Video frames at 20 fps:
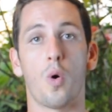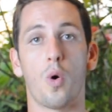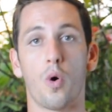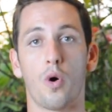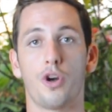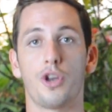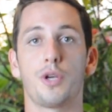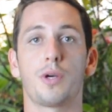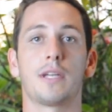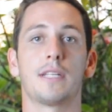
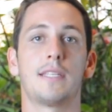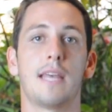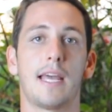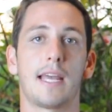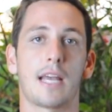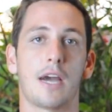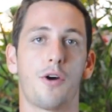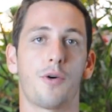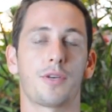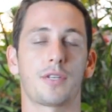or you could
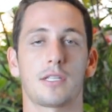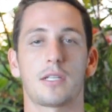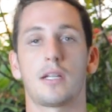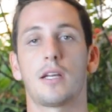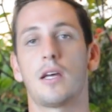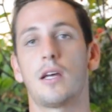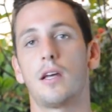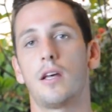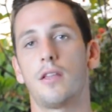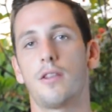take out,
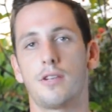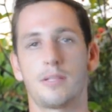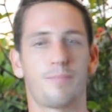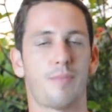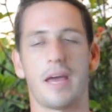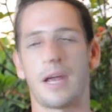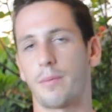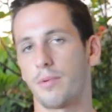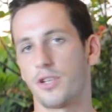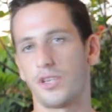there's
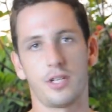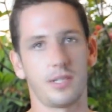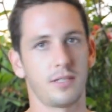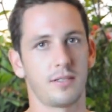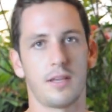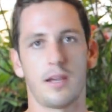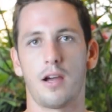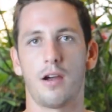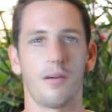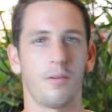bank
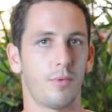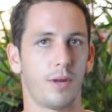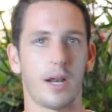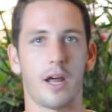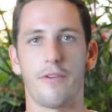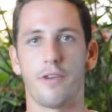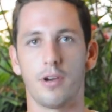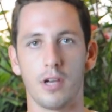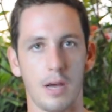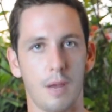machines there and
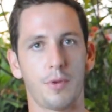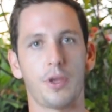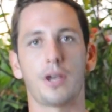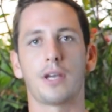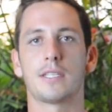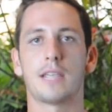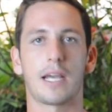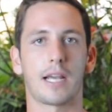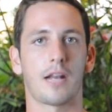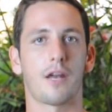whatever, you
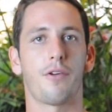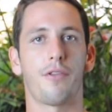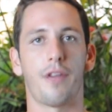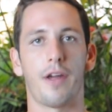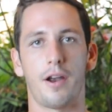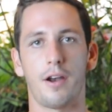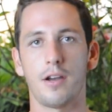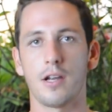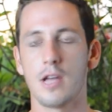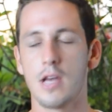can take it out
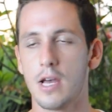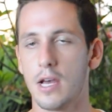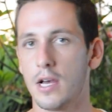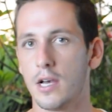there.